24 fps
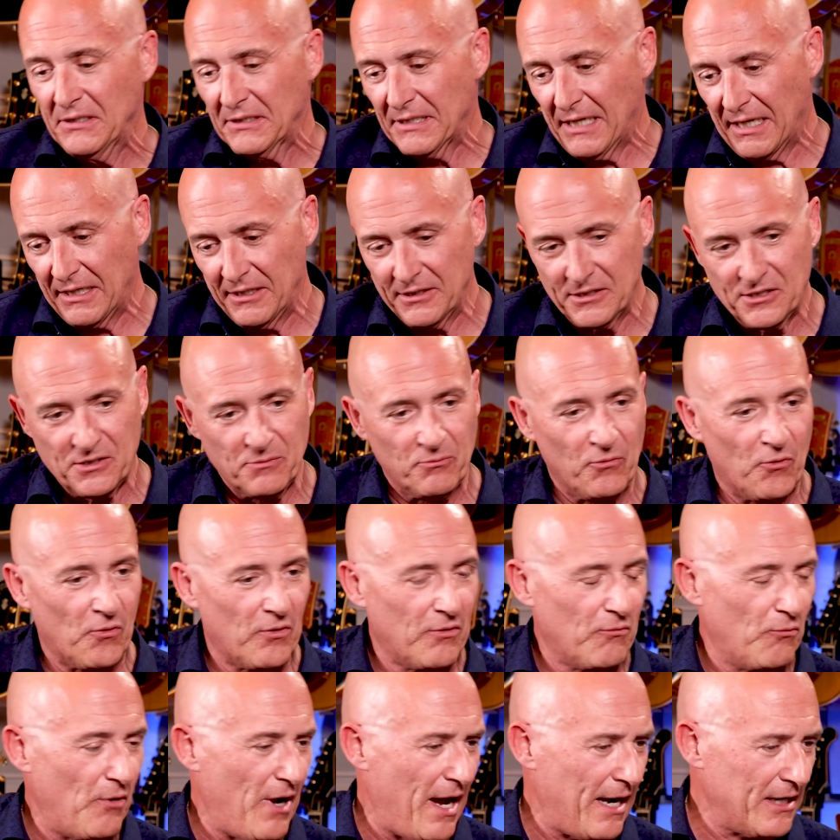got into some
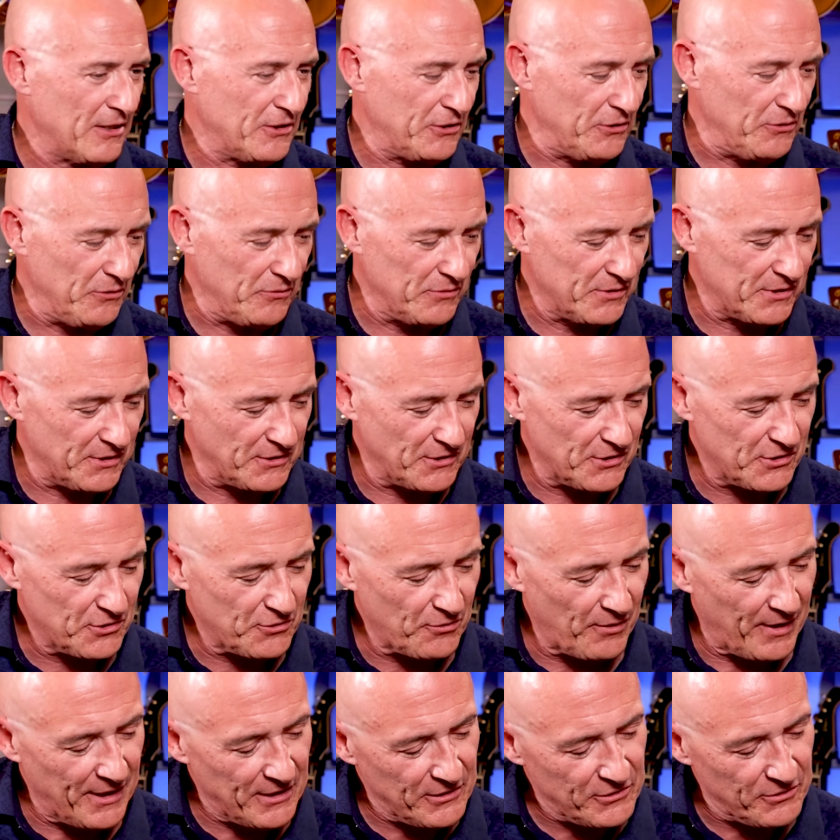more rock tunes and just
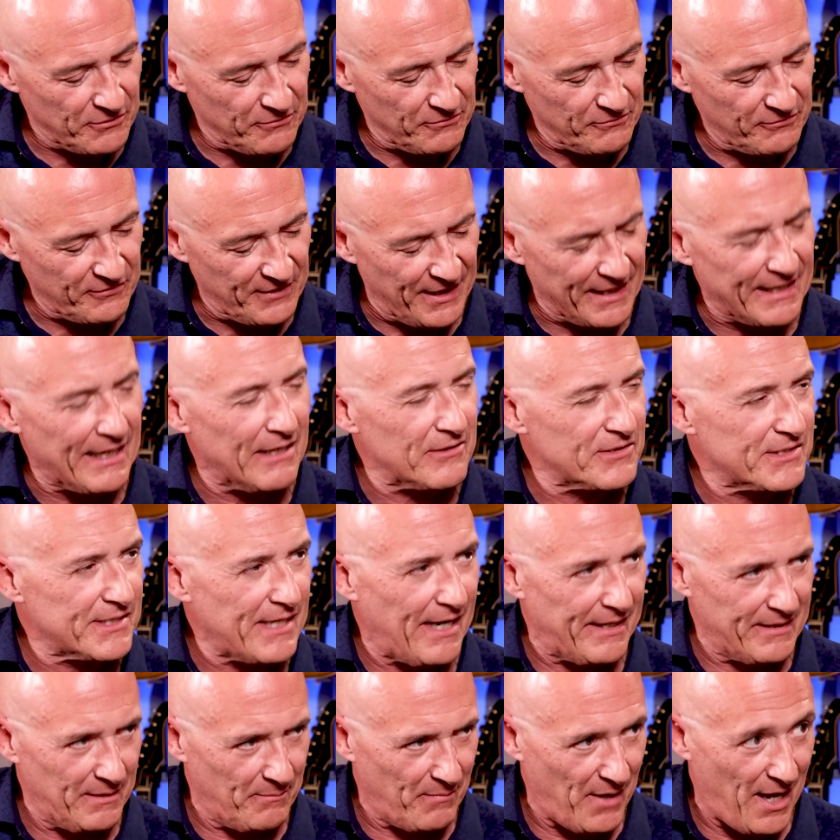trying to think
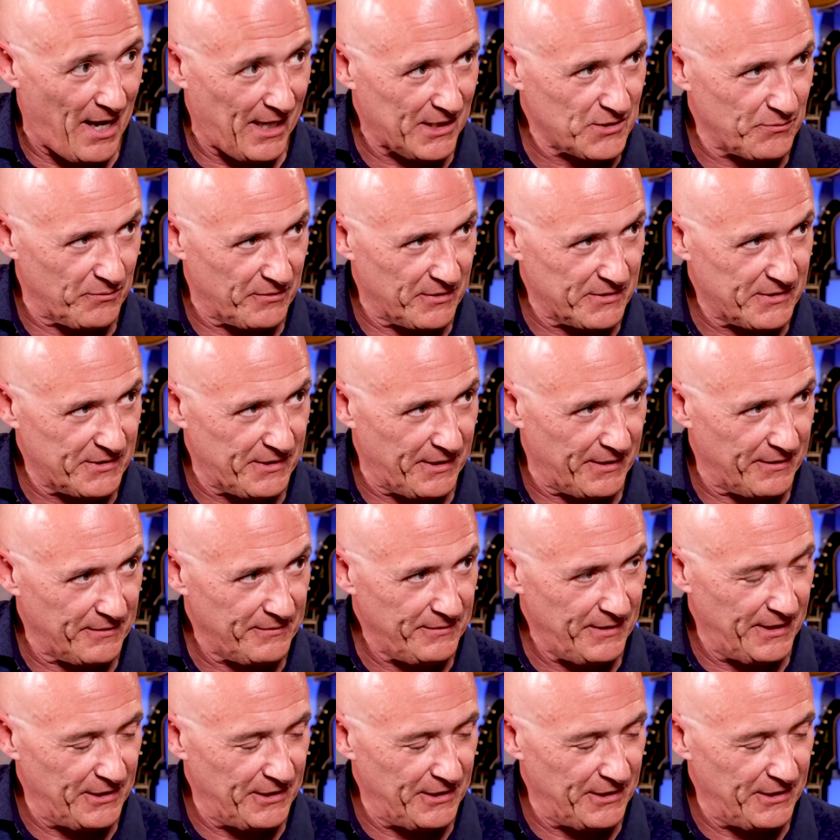outside the box with this thing